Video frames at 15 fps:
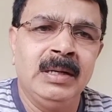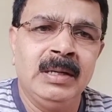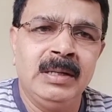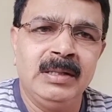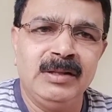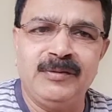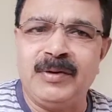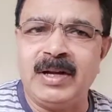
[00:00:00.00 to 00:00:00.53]

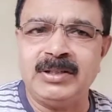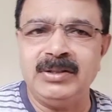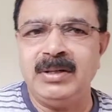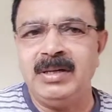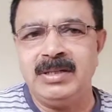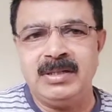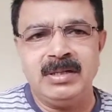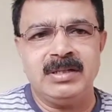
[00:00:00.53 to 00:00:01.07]
The fractional
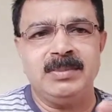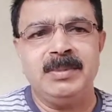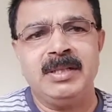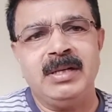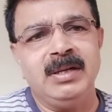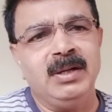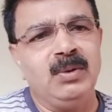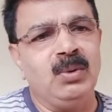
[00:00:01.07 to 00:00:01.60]
distillation method,
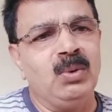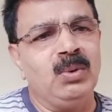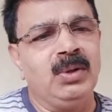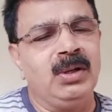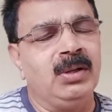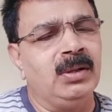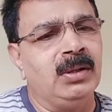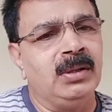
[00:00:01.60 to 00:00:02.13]
you know,
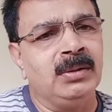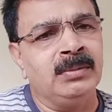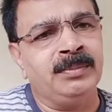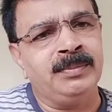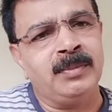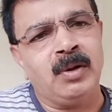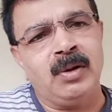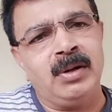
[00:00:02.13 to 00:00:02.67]

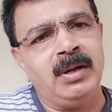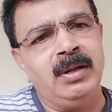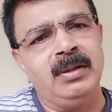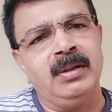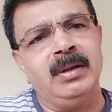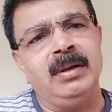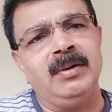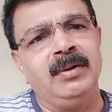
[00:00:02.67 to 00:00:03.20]
already in
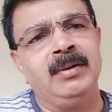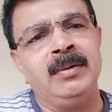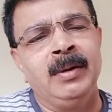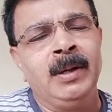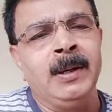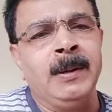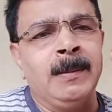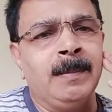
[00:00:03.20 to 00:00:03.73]
the
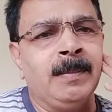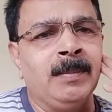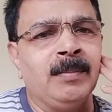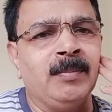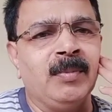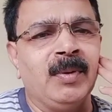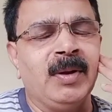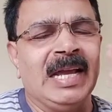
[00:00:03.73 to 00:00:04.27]

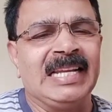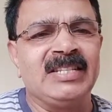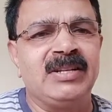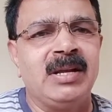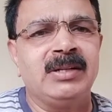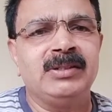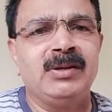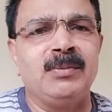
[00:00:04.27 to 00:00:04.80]

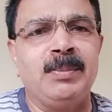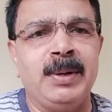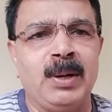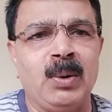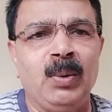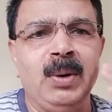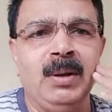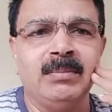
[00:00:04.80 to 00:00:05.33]
extraction of
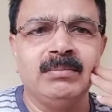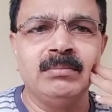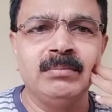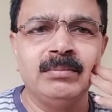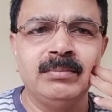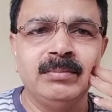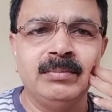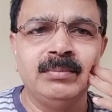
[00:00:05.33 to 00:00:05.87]
petroleum.
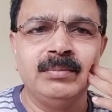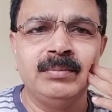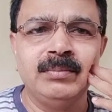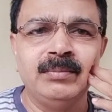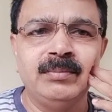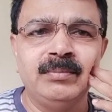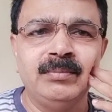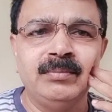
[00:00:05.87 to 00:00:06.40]

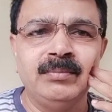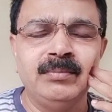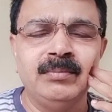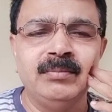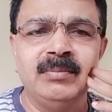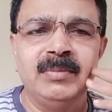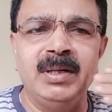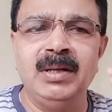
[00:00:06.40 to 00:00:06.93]

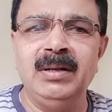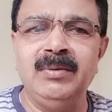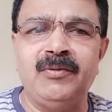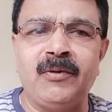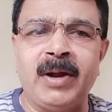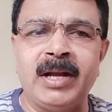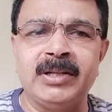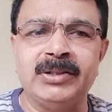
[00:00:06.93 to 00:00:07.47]
In
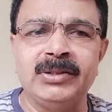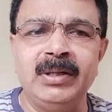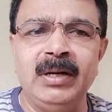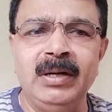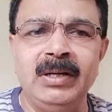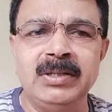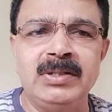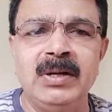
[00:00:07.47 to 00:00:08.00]
fractional
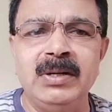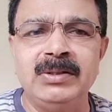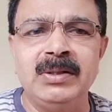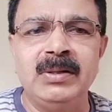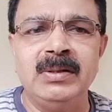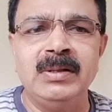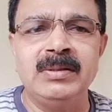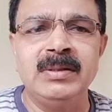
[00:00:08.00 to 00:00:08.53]
distillation, in
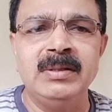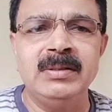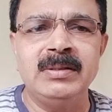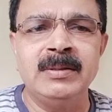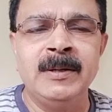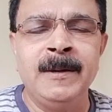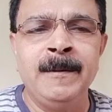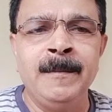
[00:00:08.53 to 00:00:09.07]
the sense,
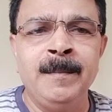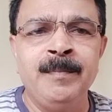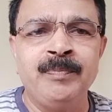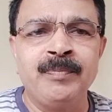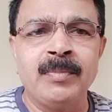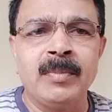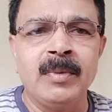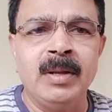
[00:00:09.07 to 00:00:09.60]

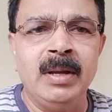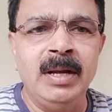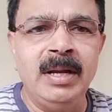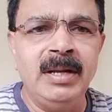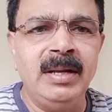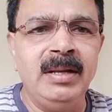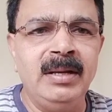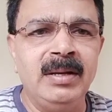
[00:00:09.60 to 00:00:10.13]
the
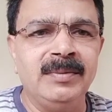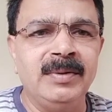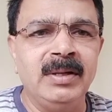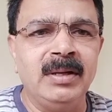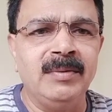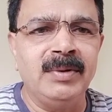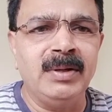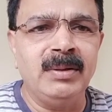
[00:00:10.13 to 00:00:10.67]
heating of the
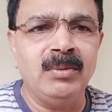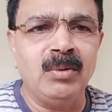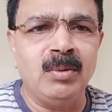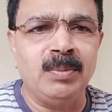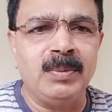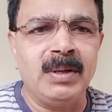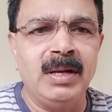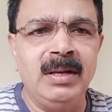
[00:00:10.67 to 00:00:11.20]
given
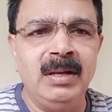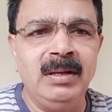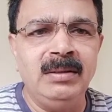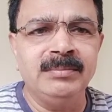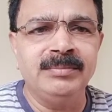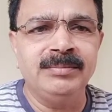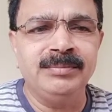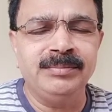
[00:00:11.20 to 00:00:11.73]
obtaining
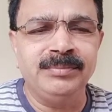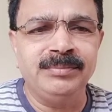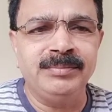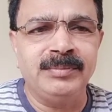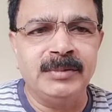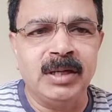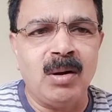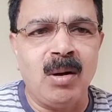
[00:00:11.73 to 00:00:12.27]
the
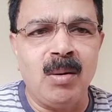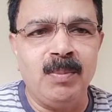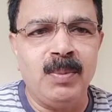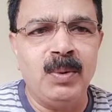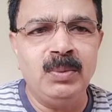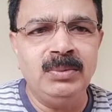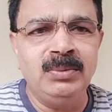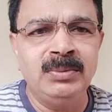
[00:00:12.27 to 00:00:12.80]
compound
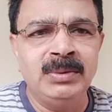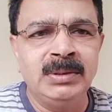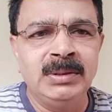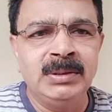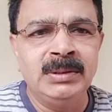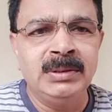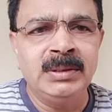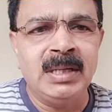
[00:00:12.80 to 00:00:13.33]

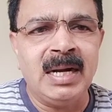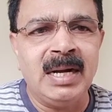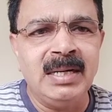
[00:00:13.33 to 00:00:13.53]
and